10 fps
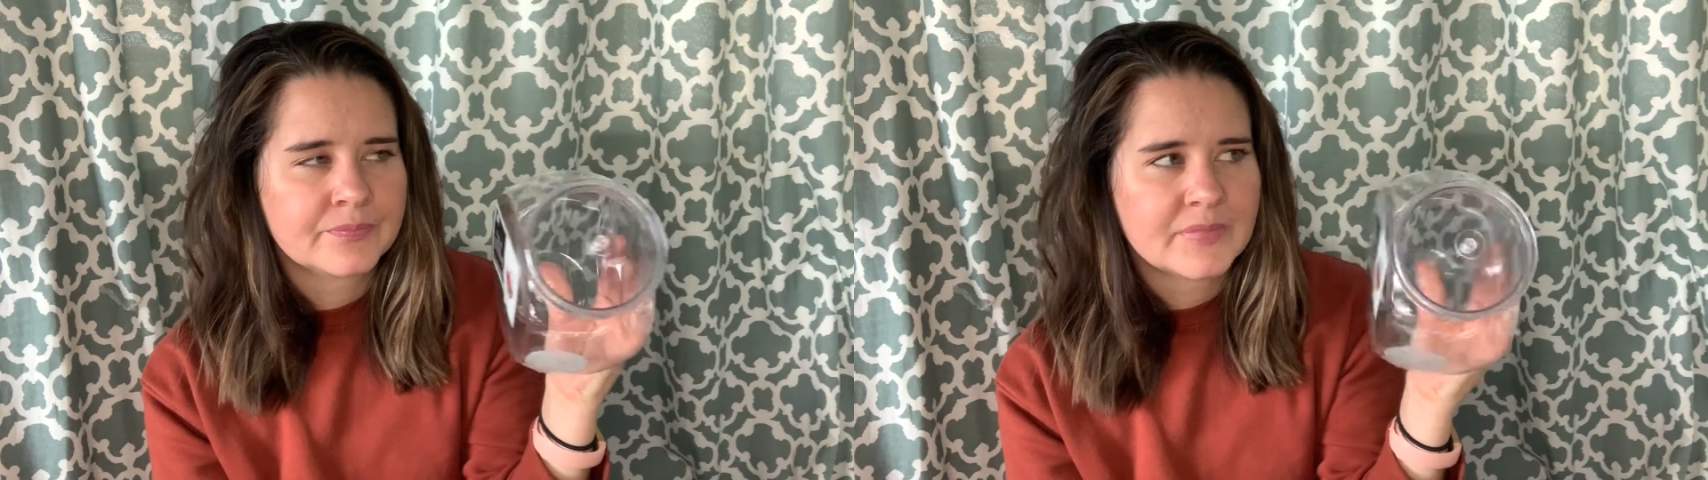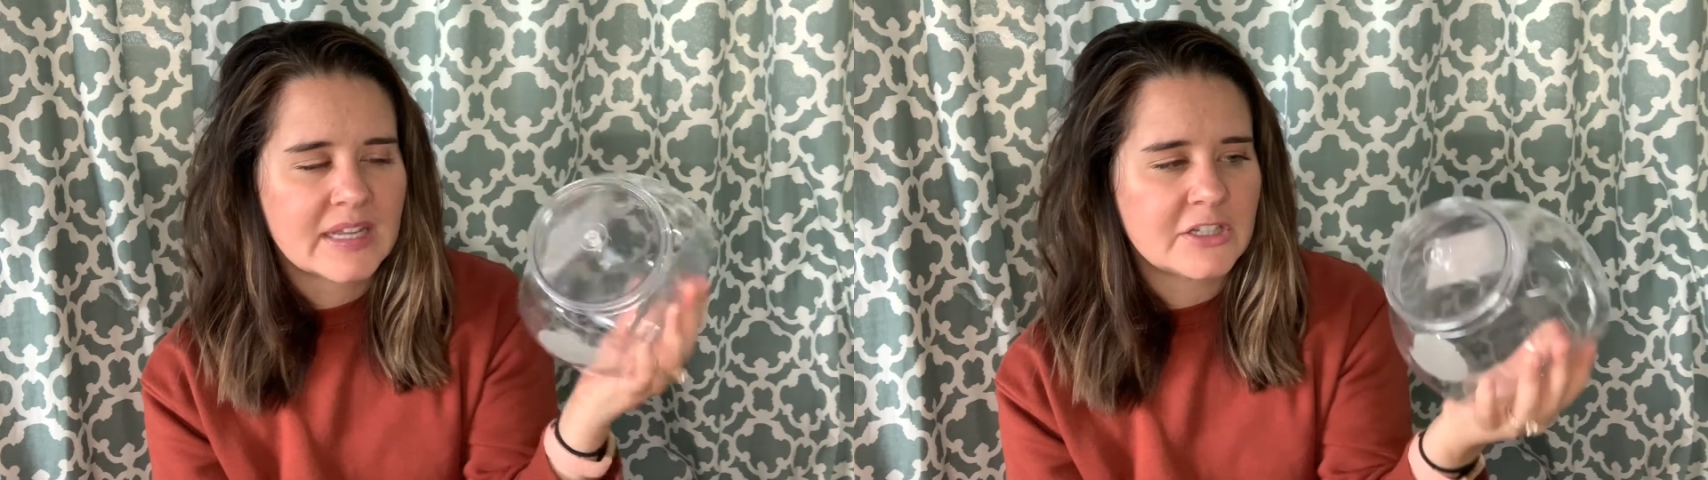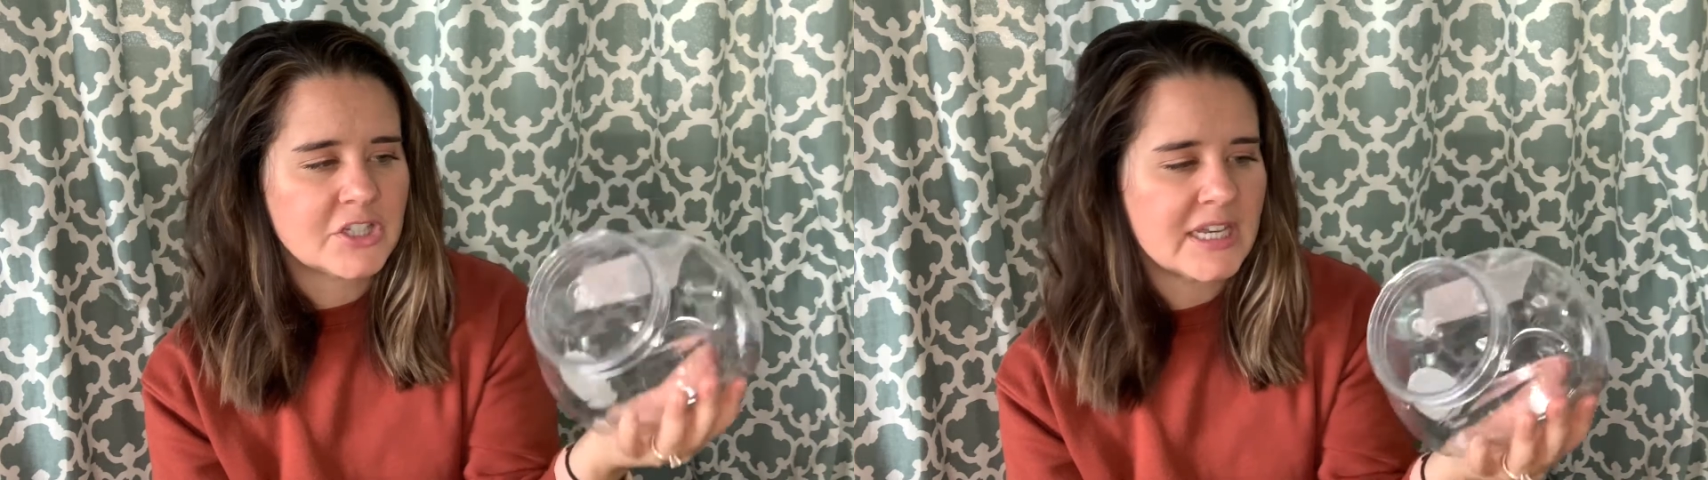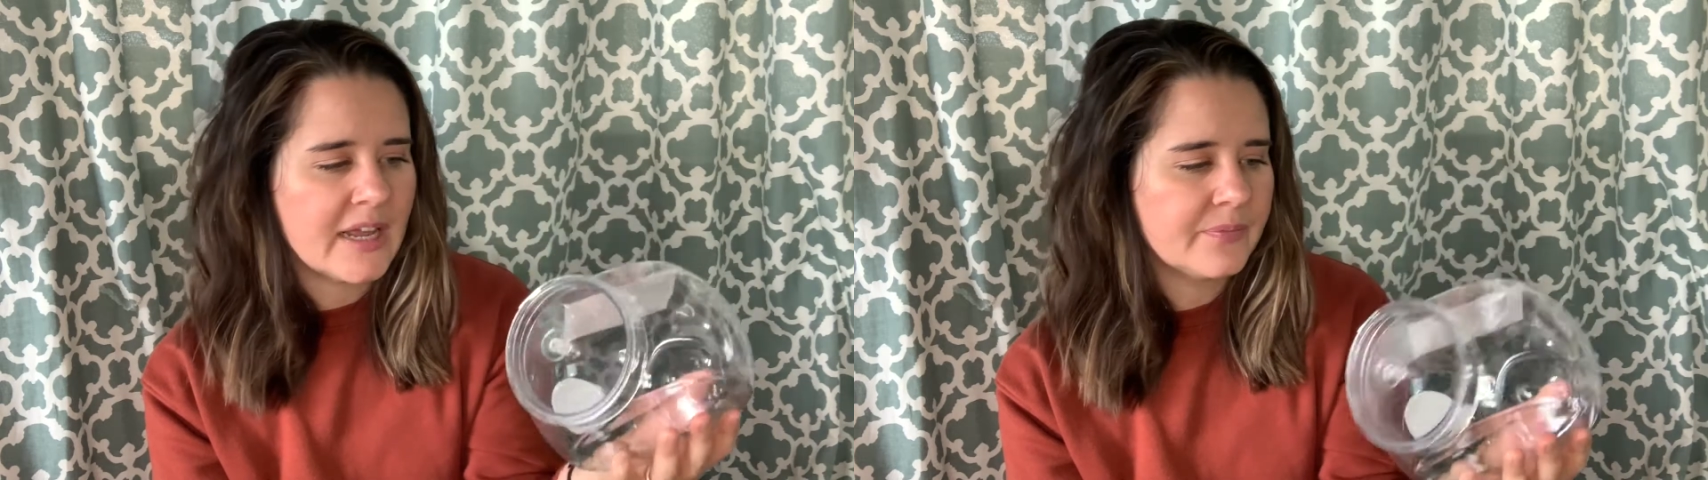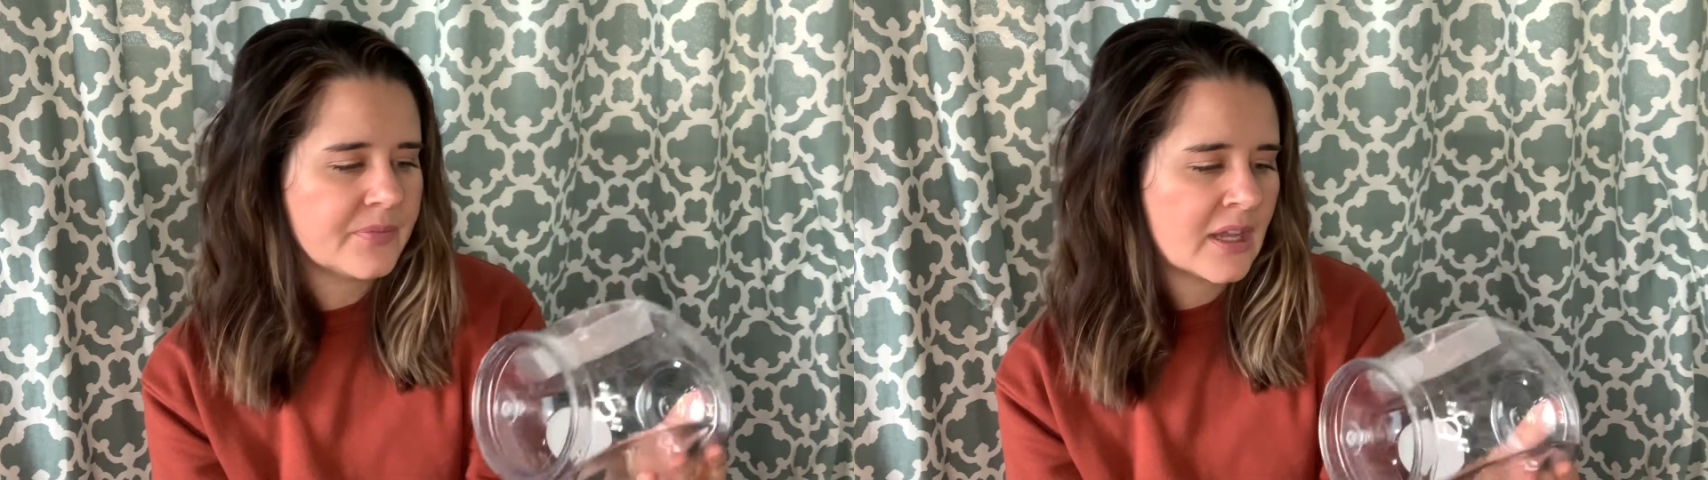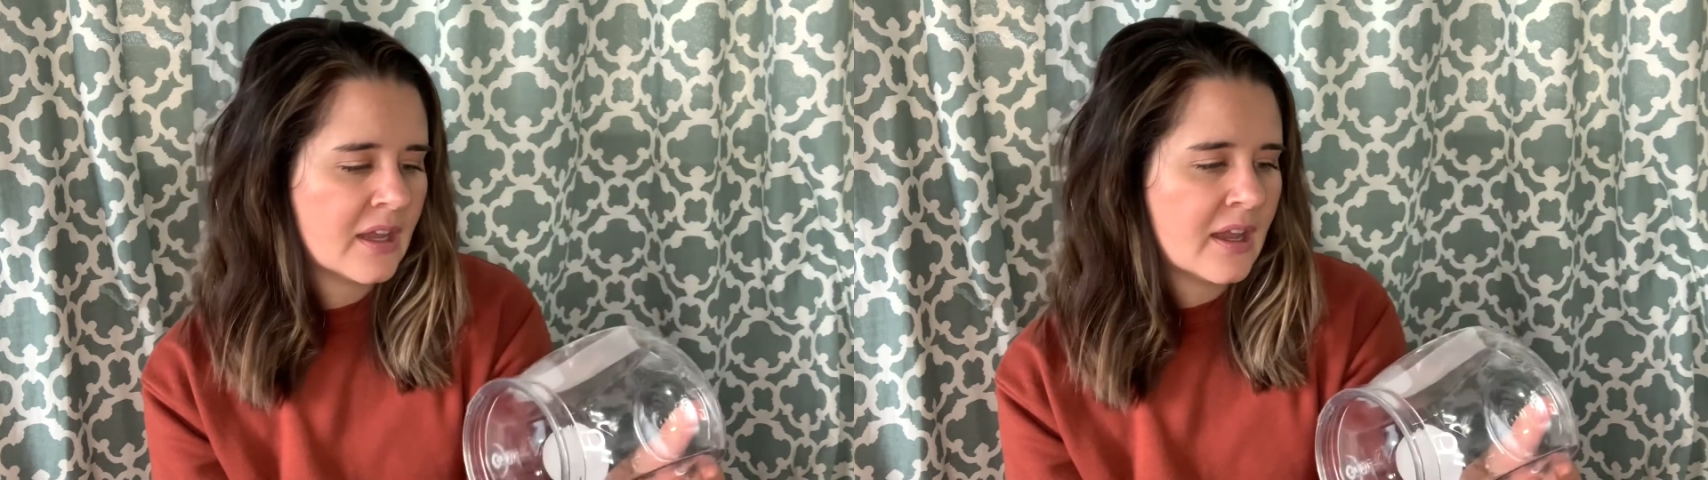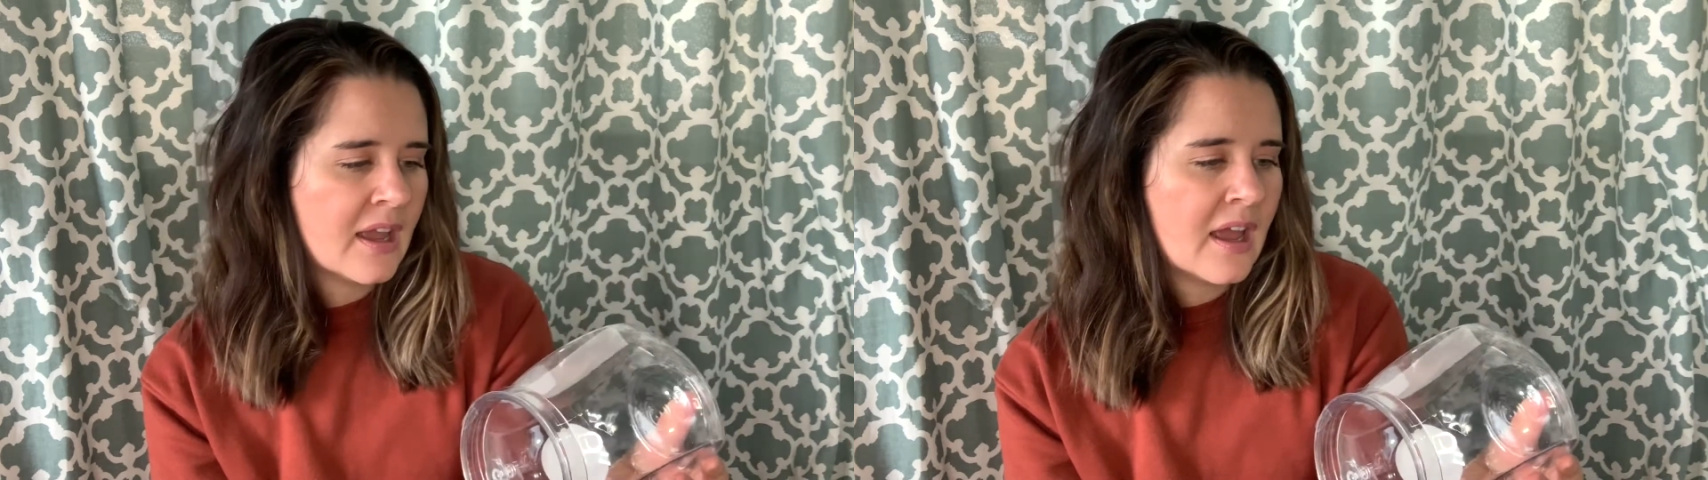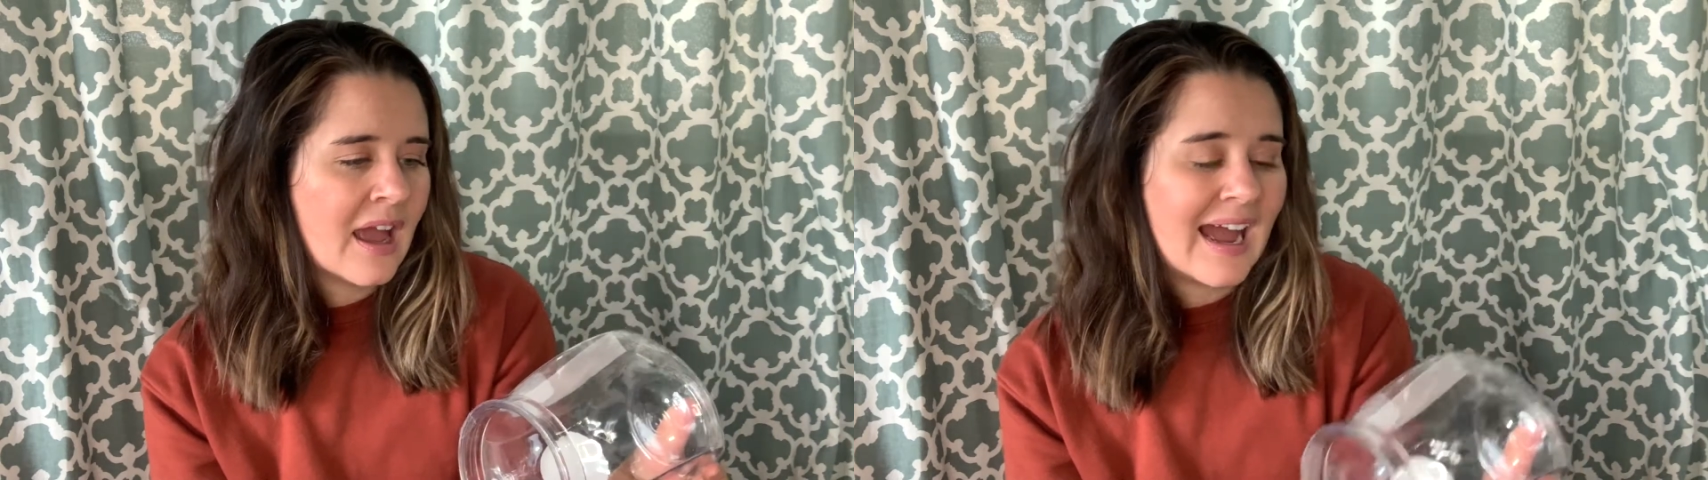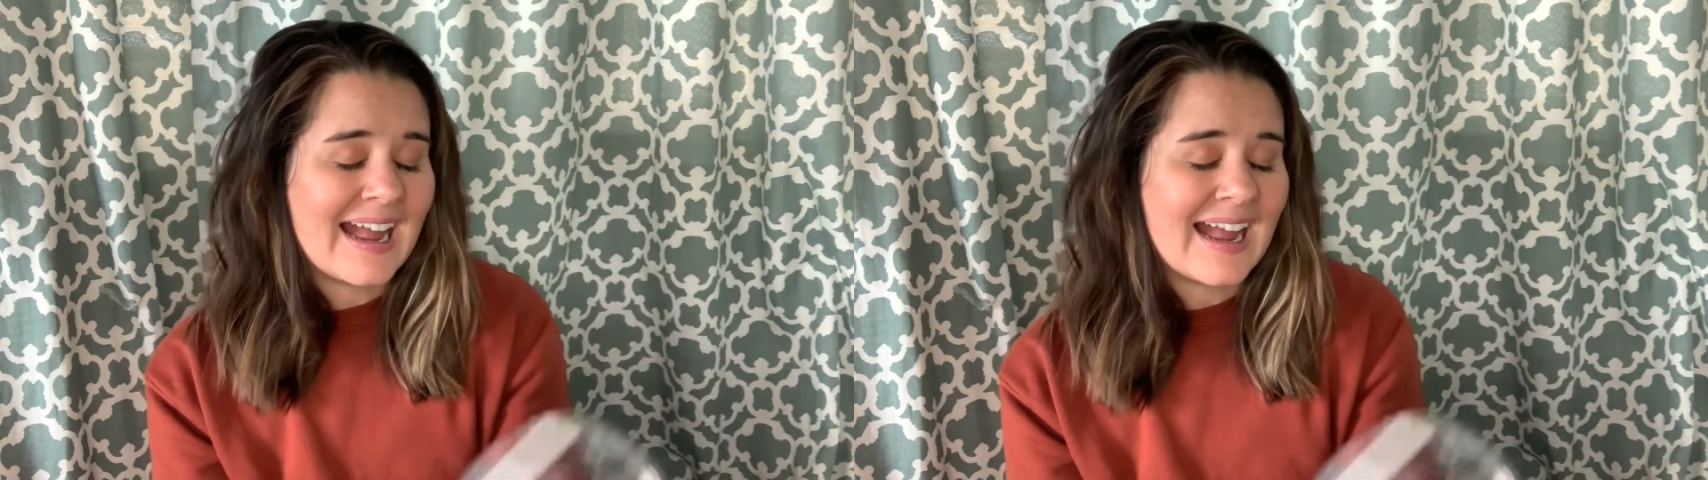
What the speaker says: kitchenette. I